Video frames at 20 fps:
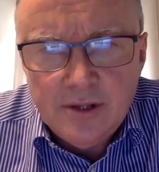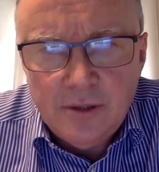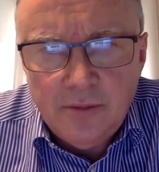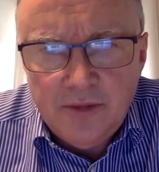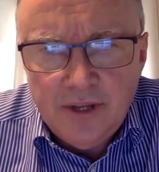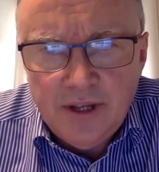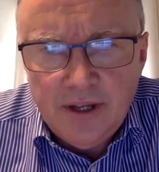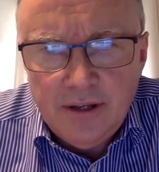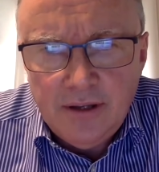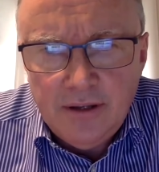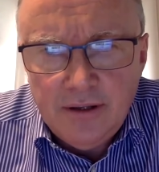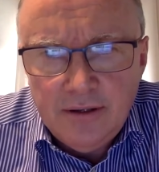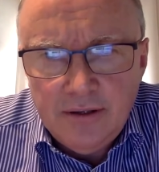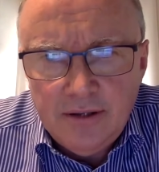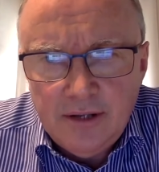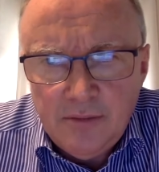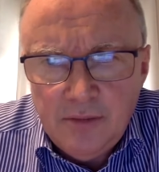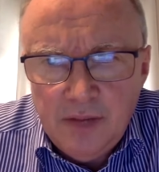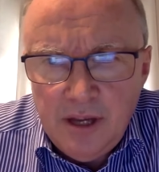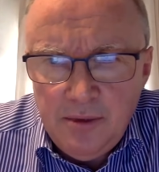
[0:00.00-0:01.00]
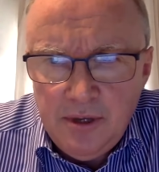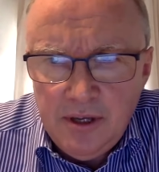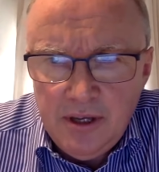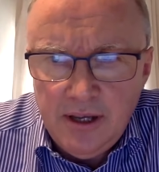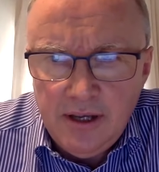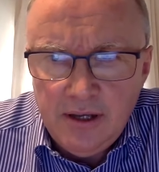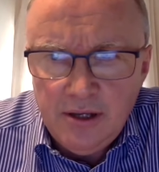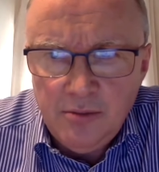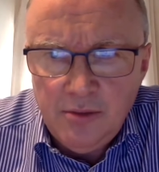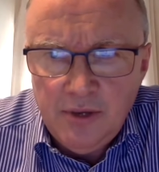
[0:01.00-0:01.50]
uh, something that may
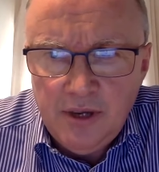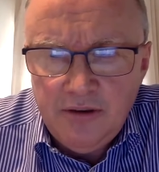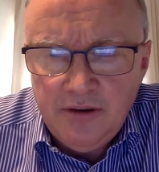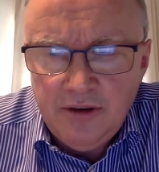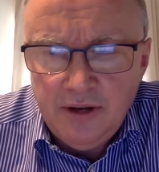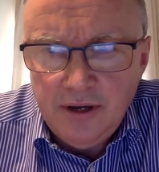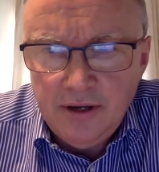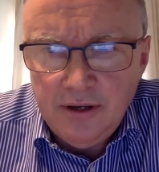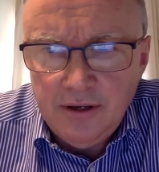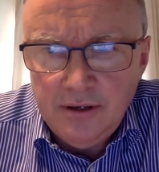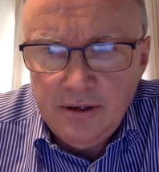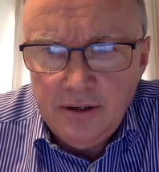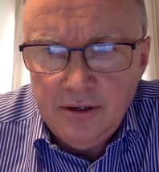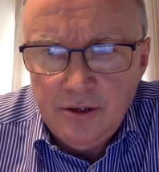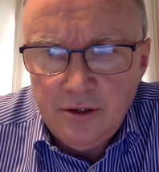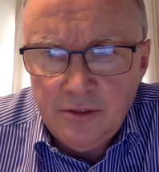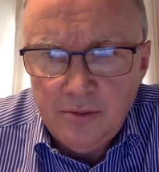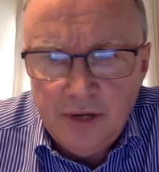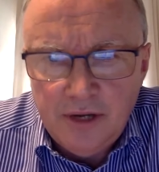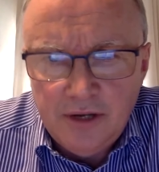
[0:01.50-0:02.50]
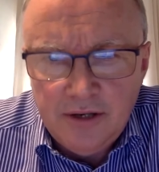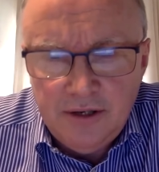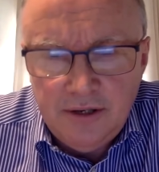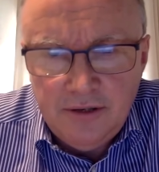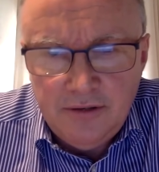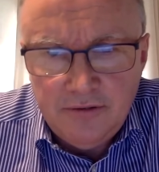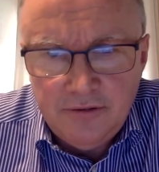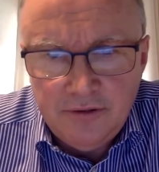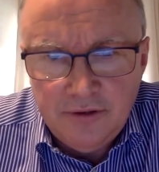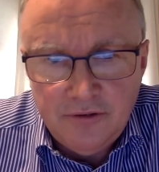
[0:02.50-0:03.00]
be incubating in your
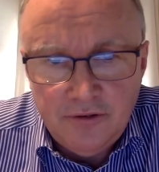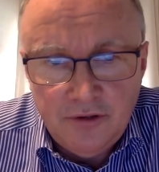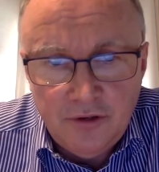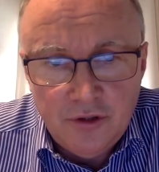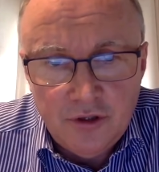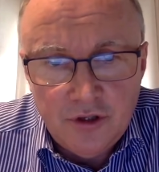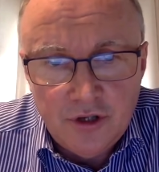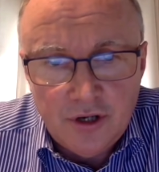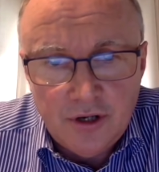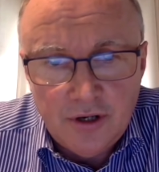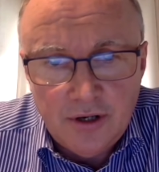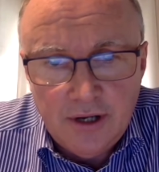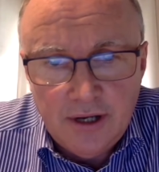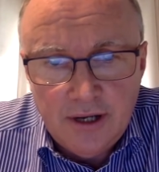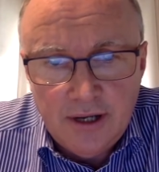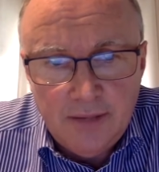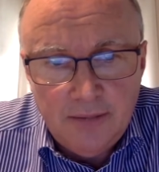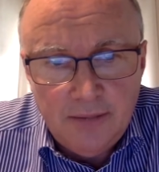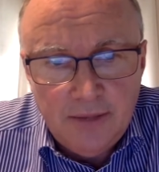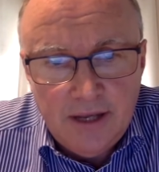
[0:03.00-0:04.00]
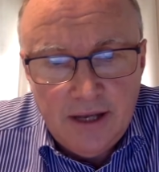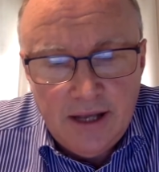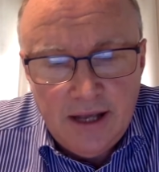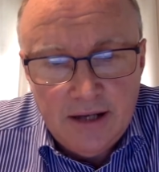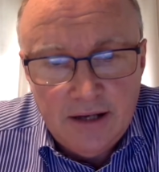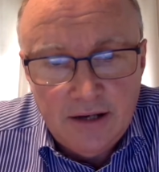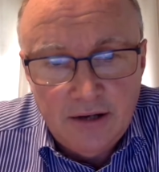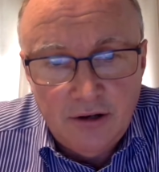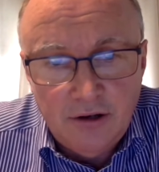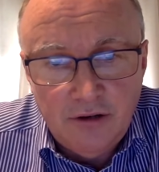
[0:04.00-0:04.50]
body for the future um,
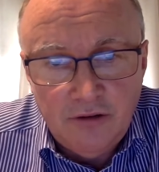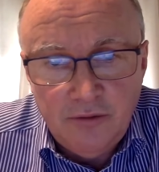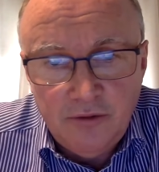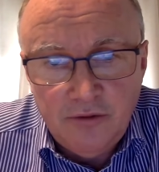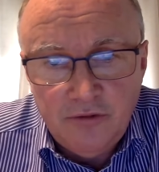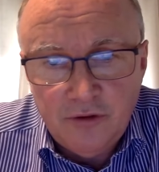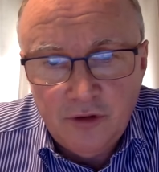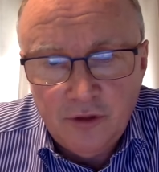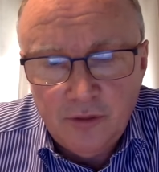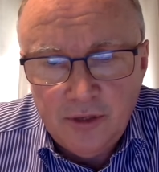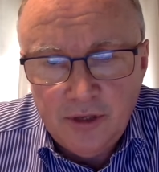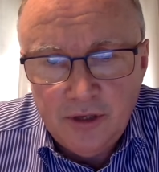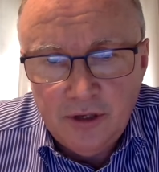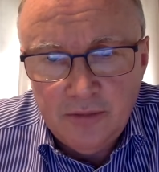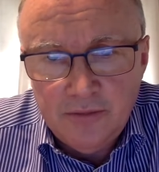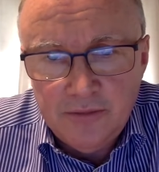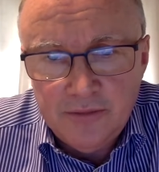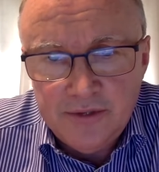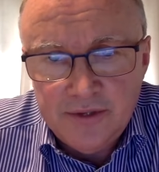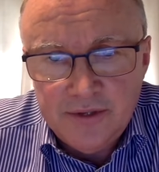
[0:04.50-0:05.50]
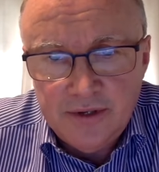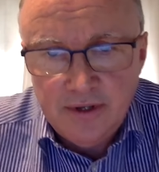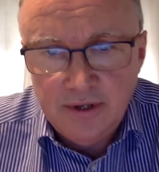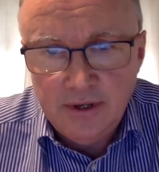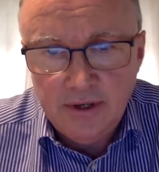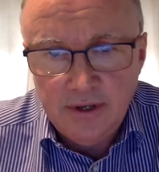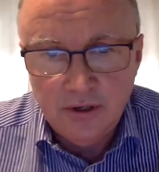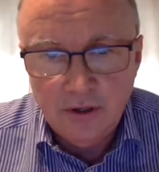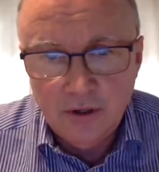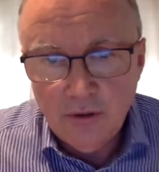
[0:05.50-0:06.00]
and head it off before it
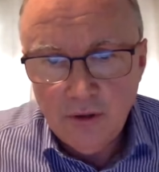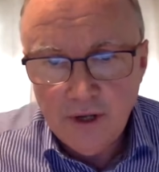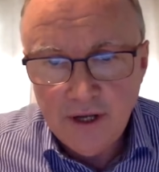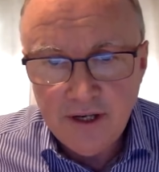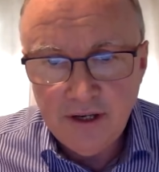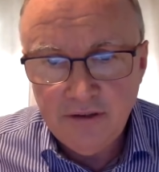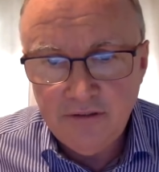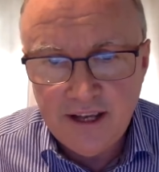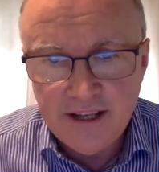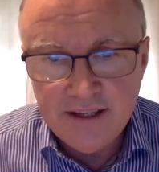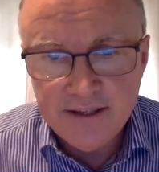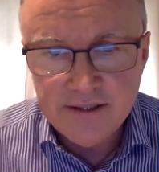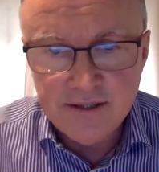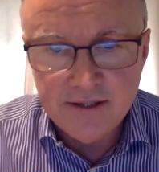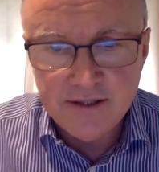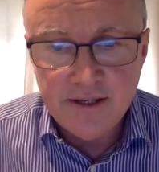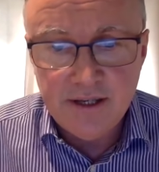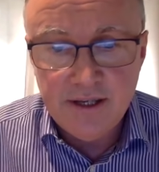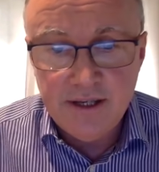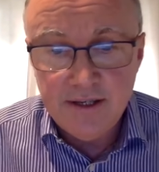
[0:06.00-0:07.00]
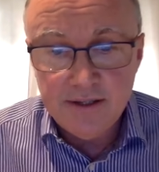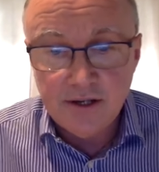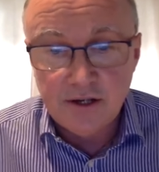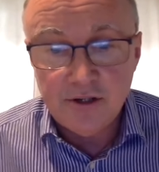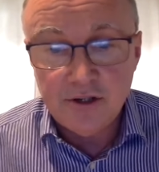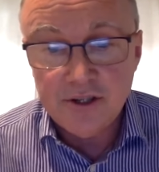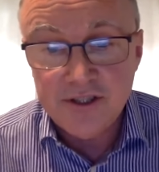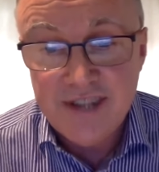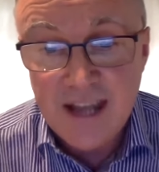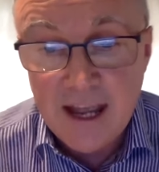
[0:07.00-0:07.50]
becomes you know an advanced
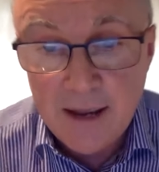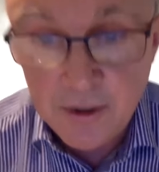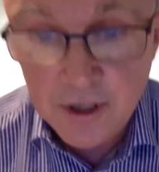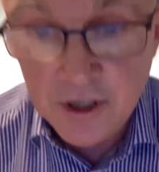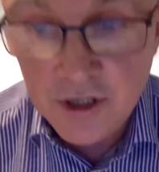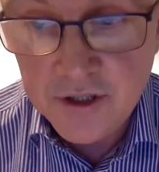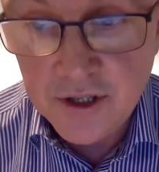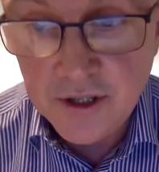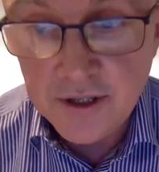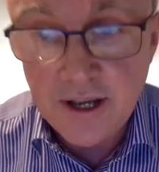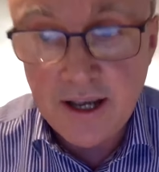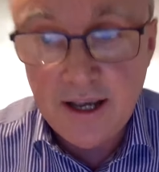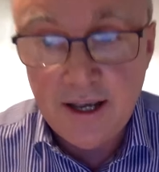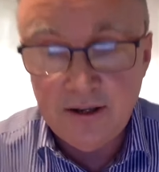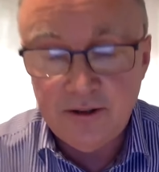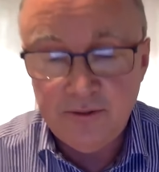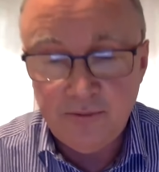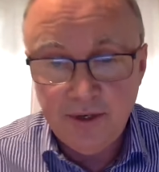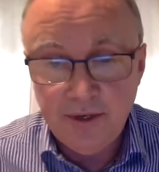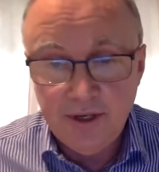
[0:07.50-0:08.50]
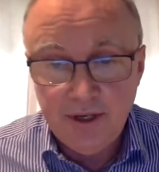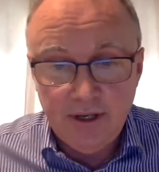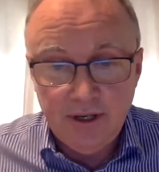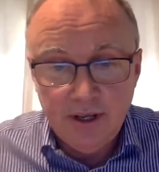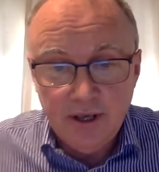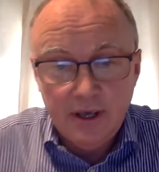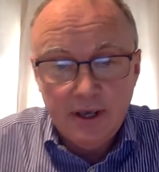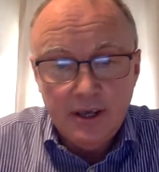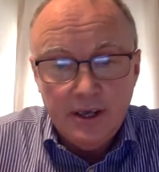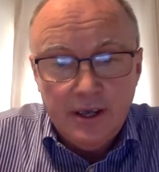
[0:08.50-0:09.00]
disease or does damage that can't
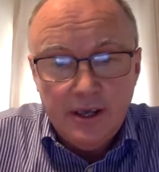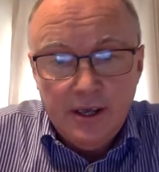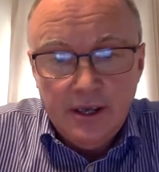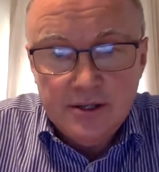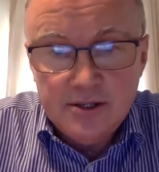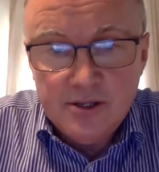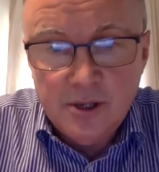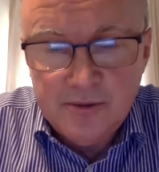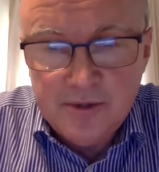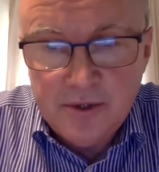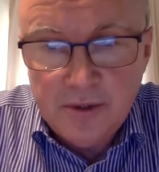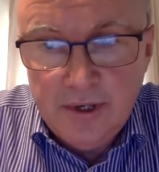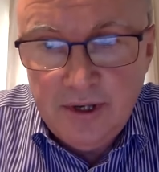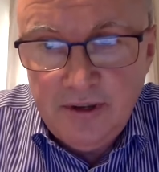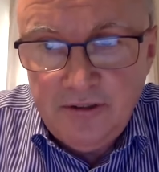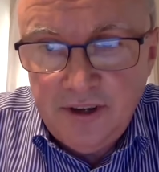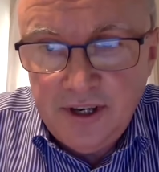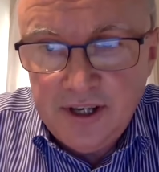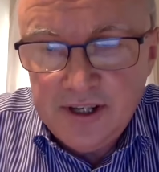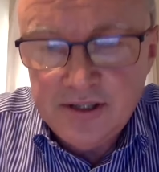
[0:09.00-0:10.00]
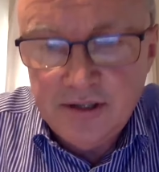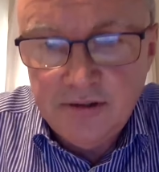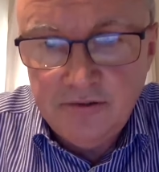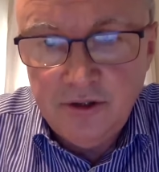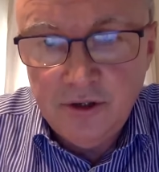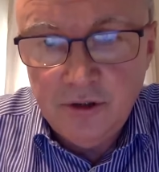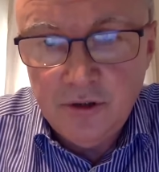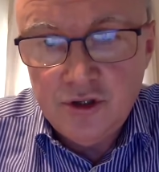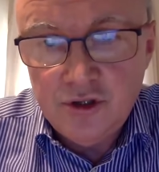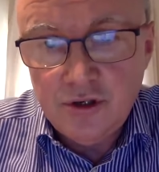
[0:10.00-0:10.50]
be subsequently
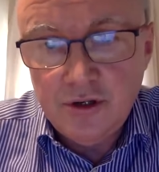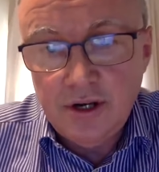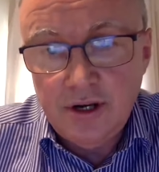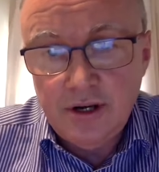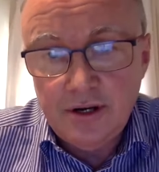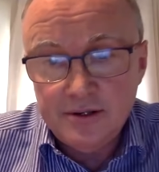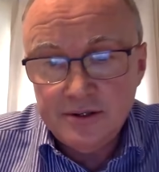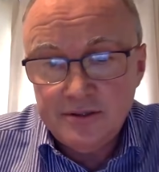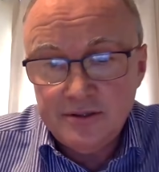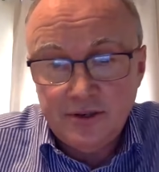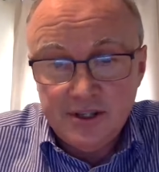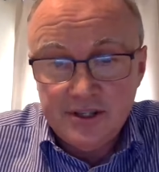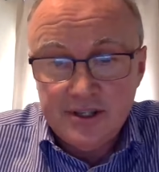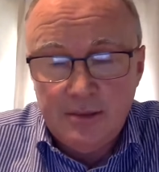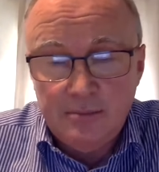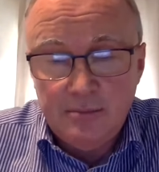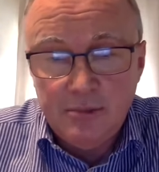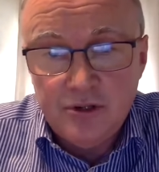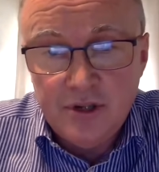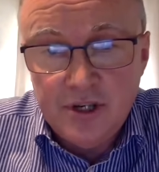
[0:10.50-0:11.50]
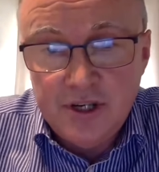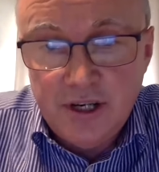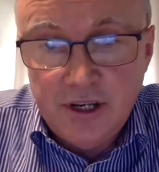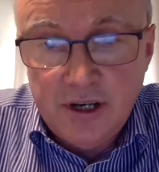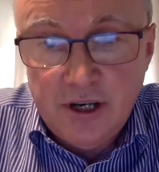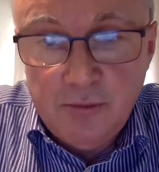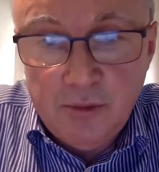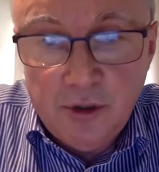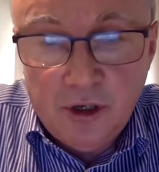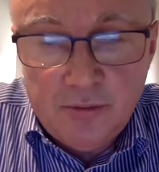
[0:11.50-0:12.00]
fixed in future years for example
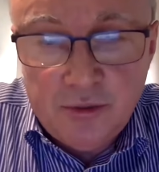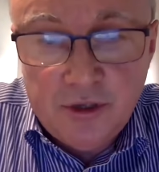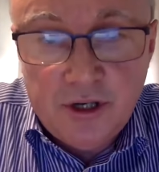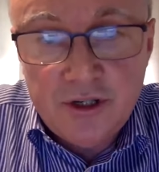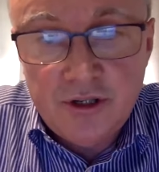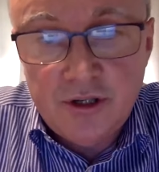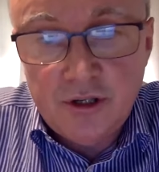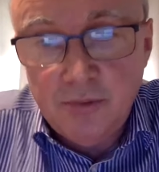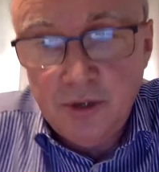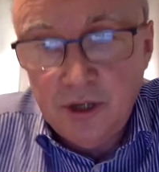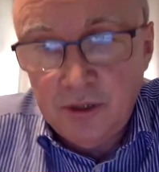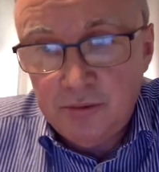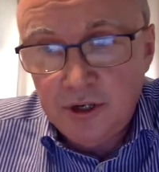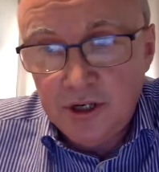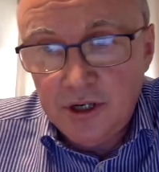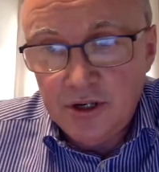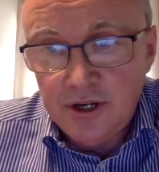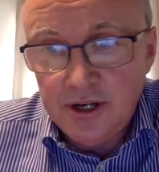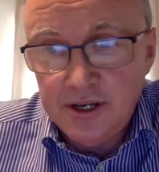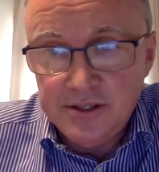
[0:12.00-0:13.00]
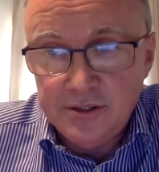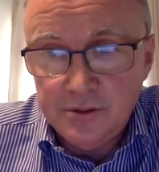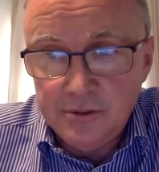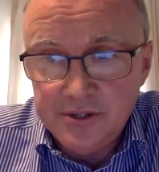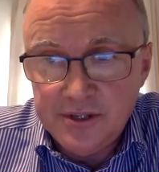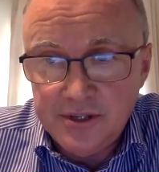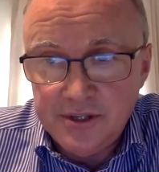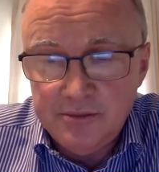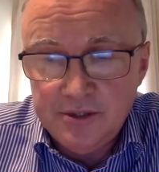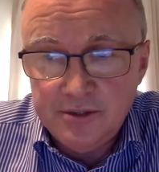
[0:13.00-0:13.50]
treating high blood pressure blood pressure
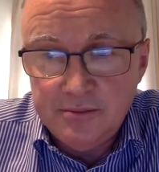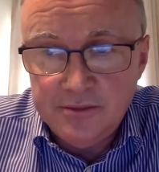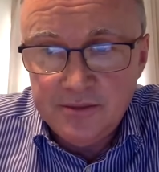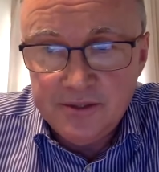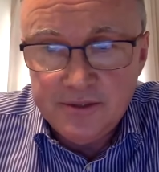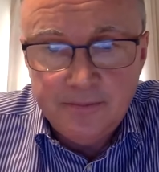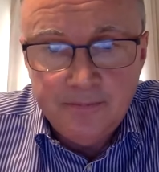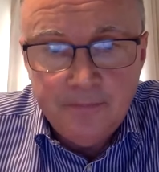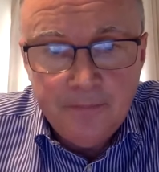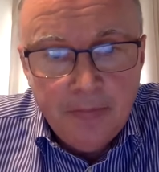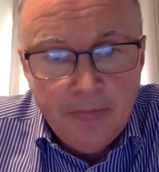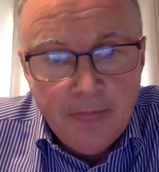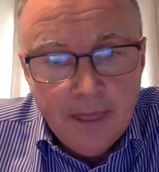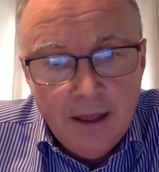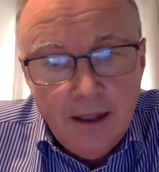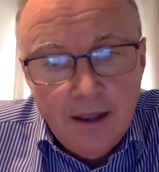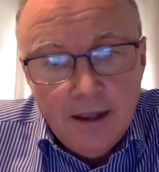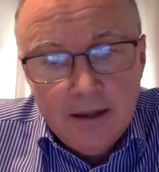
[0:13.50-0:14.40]
has no symptoms